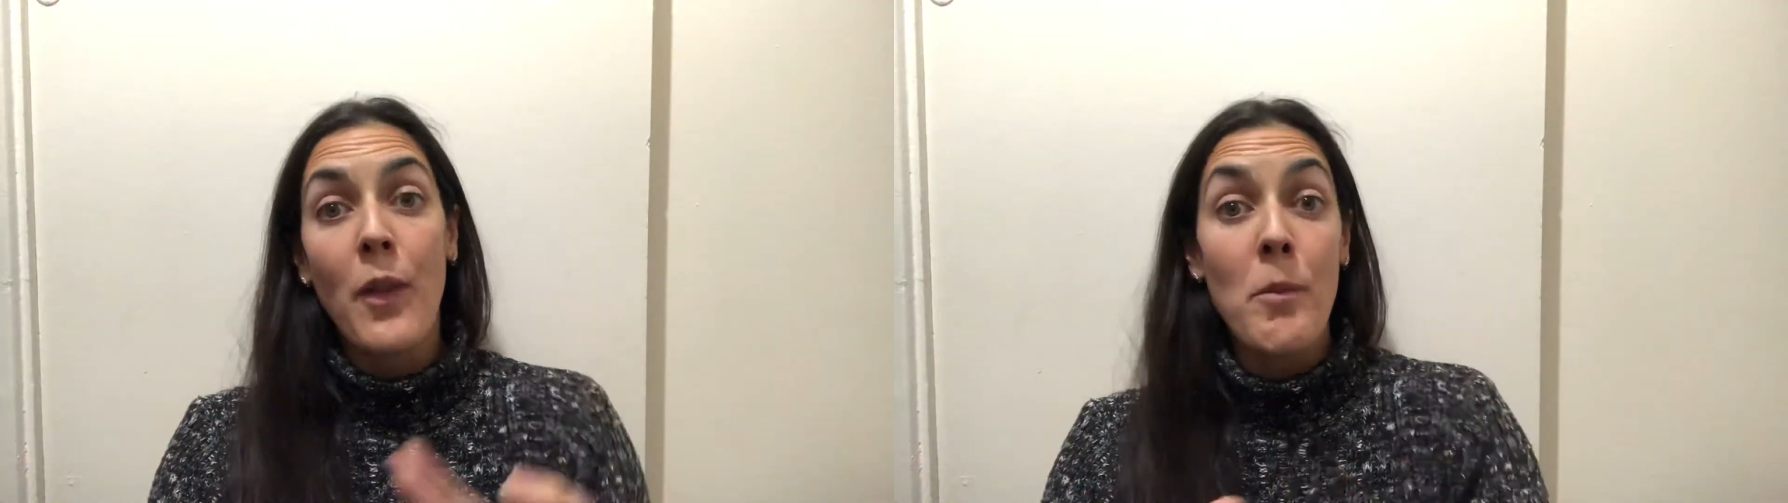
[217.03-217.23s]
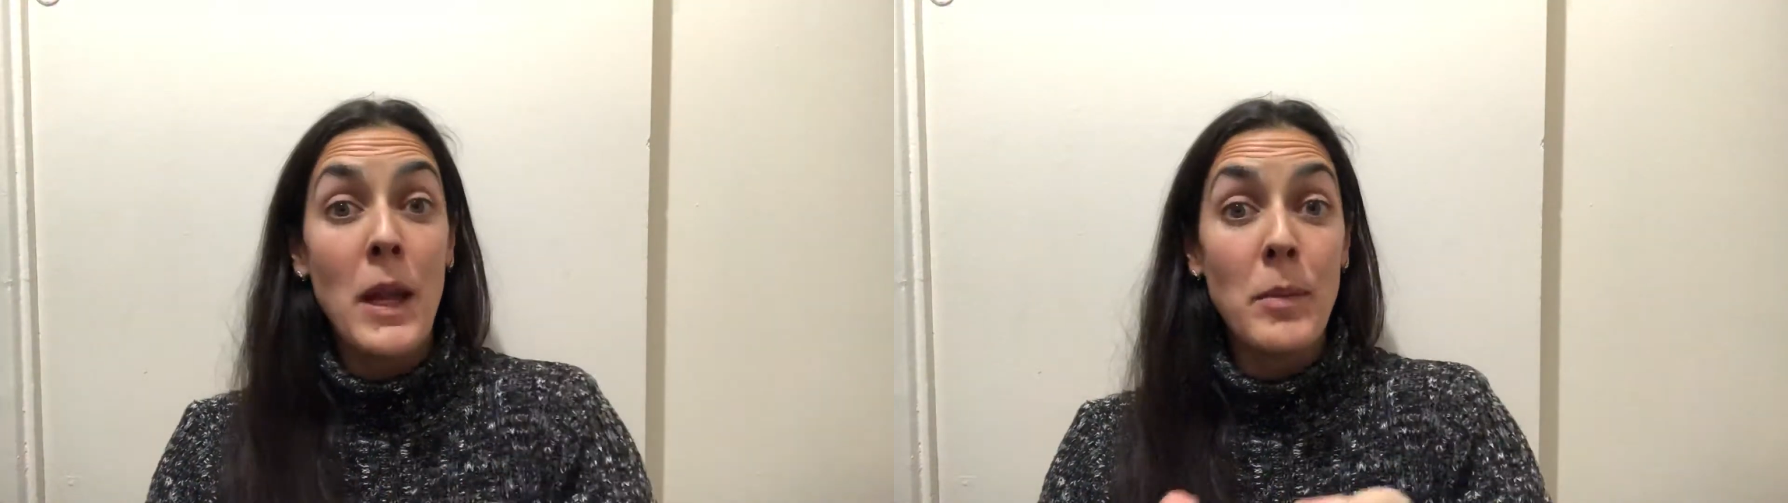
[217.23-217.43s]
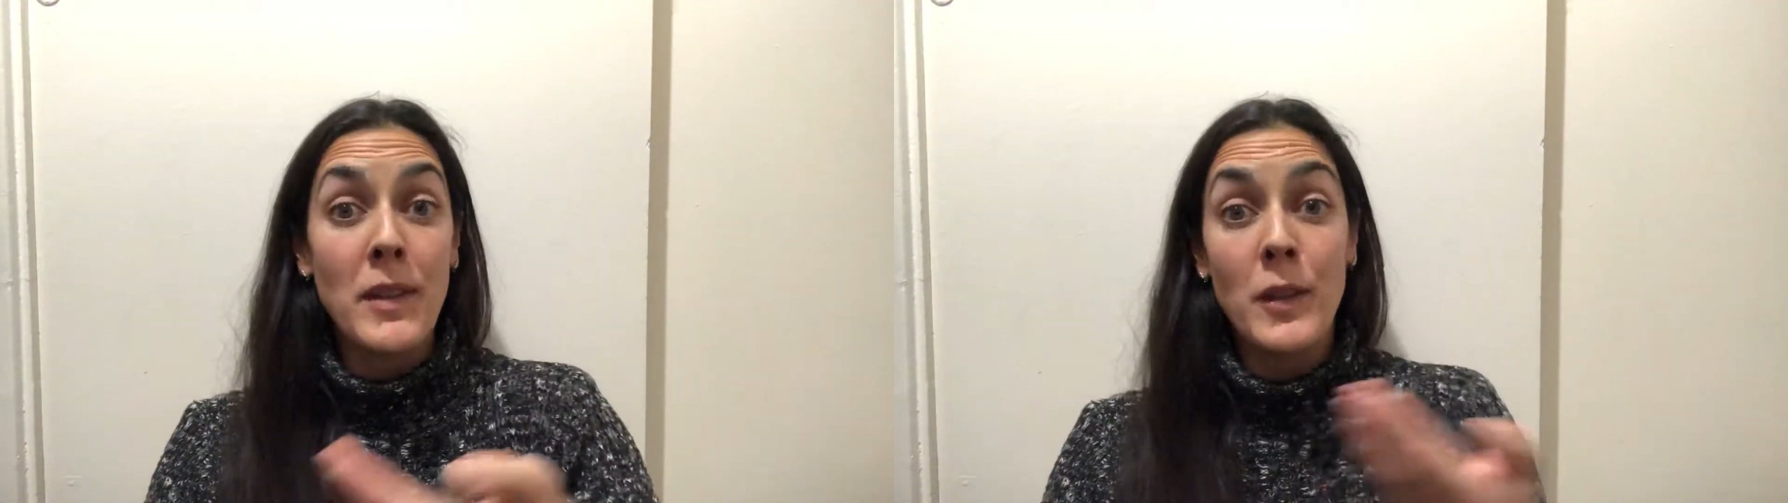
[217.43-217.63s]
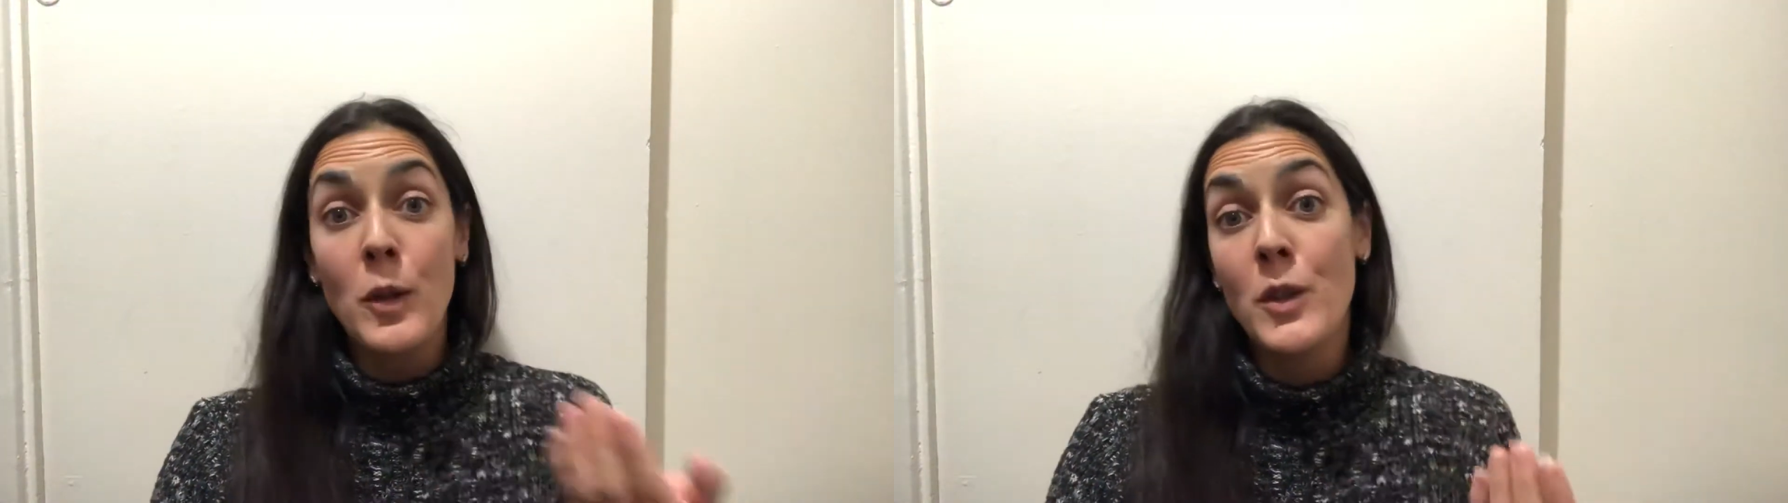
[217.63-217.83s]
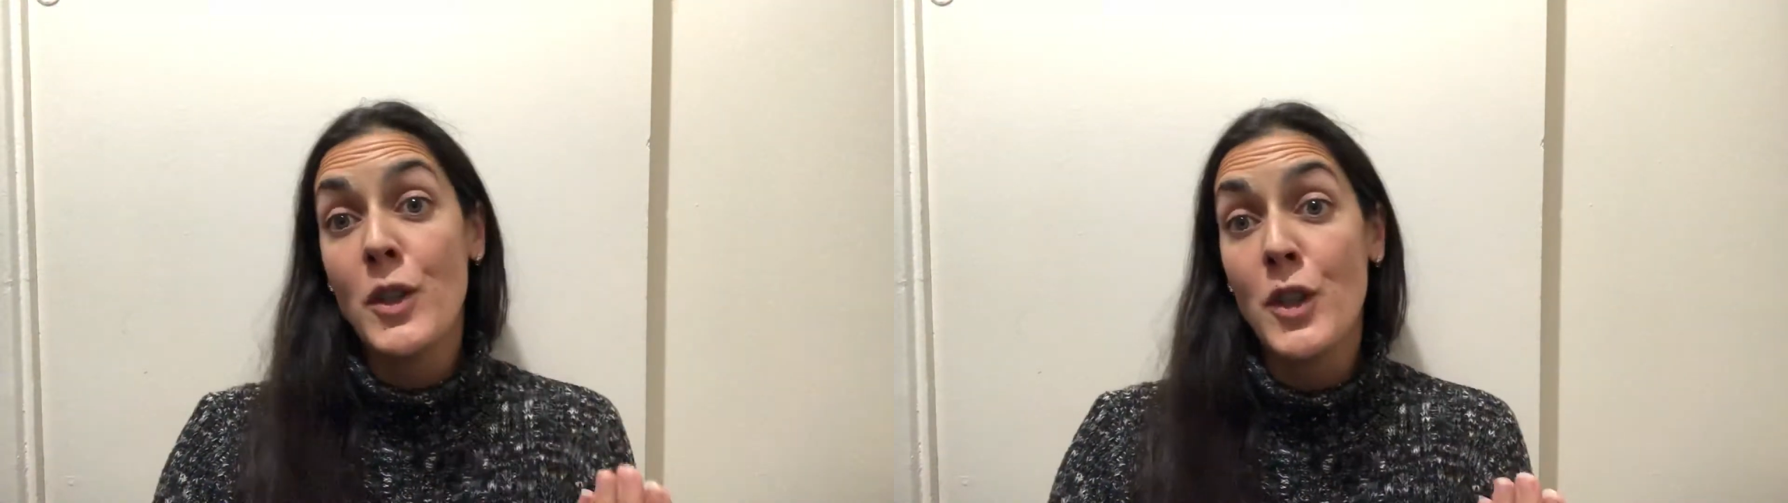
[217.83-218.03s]
that maybe
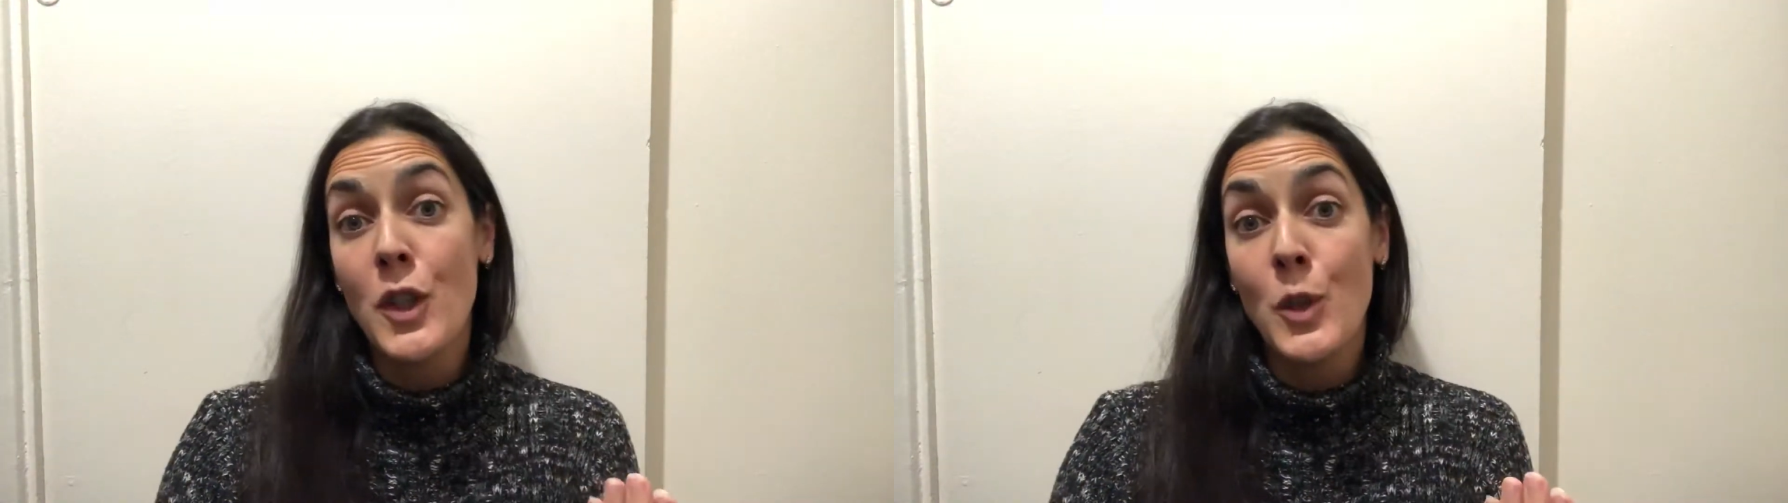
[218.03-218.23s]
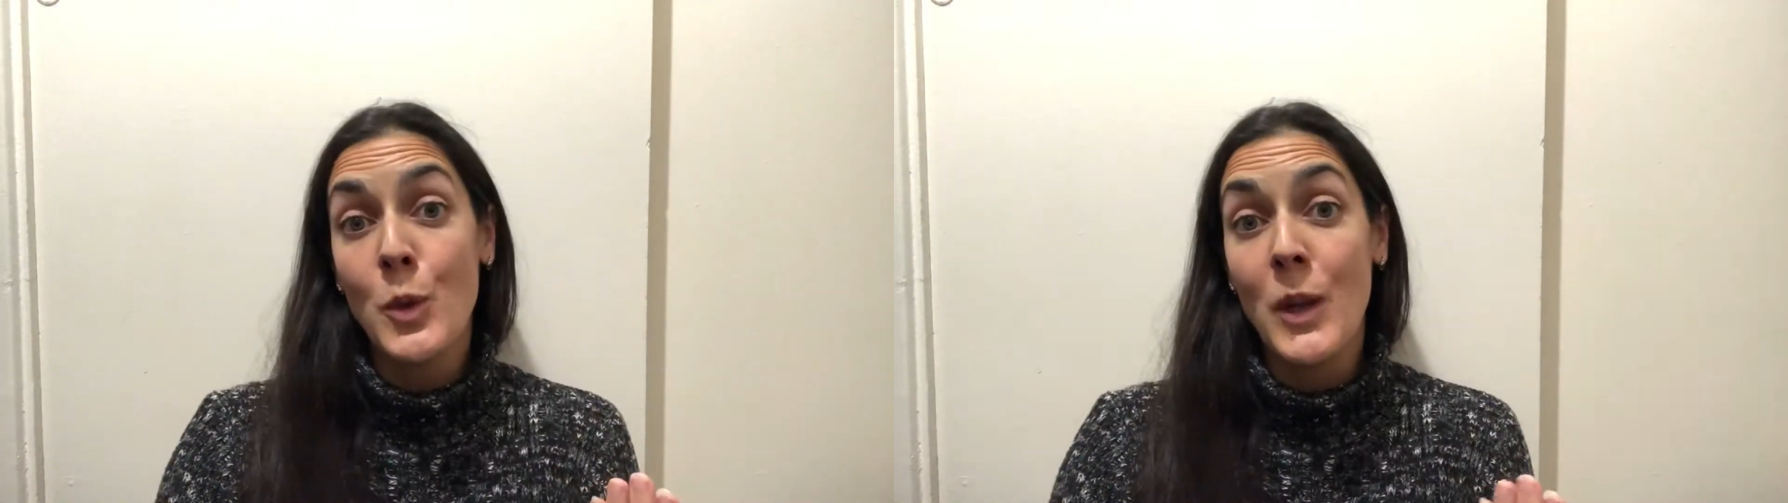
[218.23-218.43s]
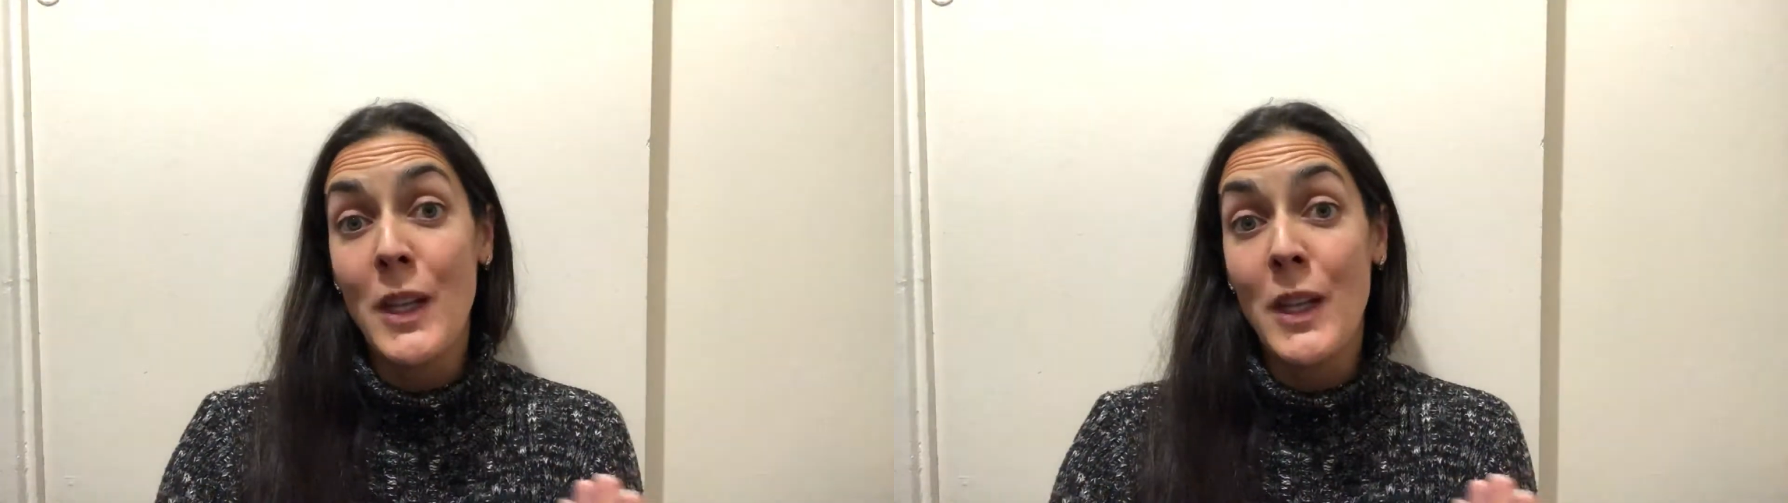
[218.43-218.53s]
suited you